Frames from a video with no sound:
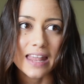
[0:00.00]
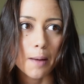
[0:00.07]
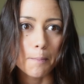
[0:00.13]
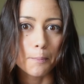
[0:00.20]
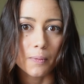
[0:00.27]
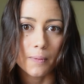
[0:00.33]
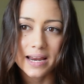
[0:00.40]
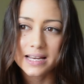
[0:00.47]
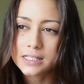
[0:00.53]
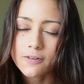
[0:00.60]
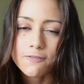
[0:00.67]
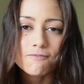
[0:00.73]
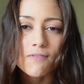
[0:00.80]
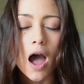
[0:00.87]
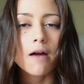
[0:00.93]
their brains
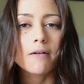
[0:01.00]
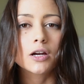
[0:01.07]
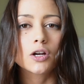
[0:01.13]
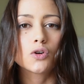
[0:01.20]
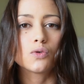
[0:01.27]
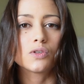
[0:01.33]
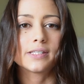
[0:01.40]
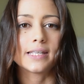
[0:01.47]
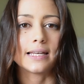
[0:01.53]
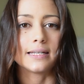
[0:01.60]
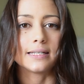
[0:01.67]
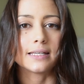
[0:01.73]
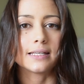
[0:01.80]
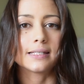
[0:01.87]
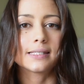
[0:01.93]
are firing on all
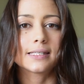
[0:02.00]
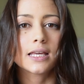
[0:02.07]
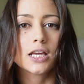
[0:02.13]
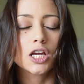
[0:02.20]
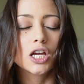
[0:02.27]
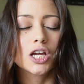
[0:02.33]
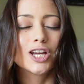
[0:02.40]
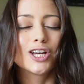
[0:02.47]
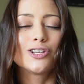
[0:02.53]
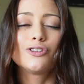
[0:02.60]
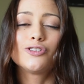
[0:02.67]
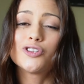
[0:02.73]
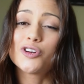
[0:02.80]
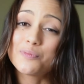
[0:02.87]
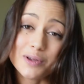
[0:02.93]
cylinders.
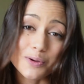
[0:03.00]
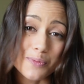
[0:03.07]
Don't be